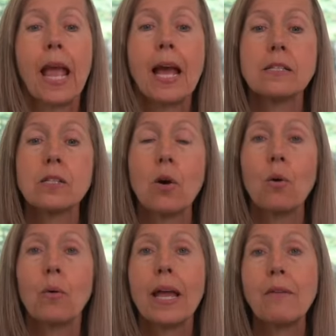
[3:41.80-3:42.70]
And
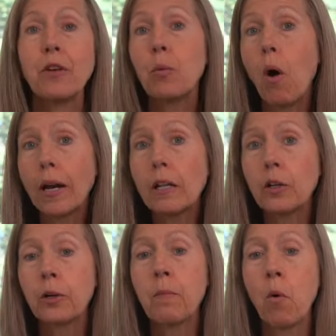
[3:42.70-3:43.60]
so if you want to
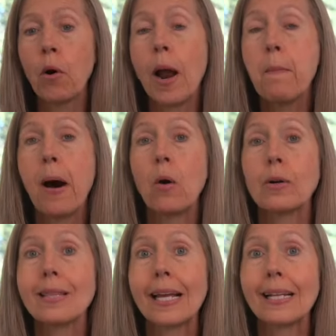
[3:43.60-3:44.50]
learn more
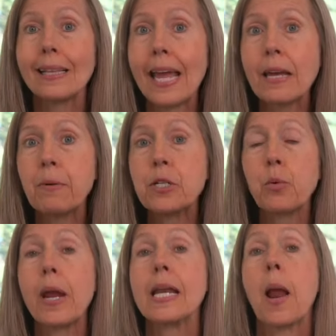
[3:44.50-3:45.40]
about the link
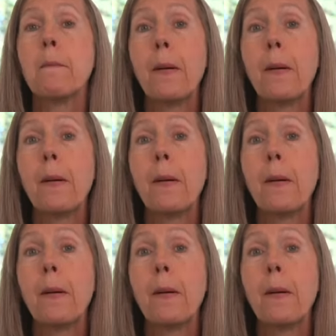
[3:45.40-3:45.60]
between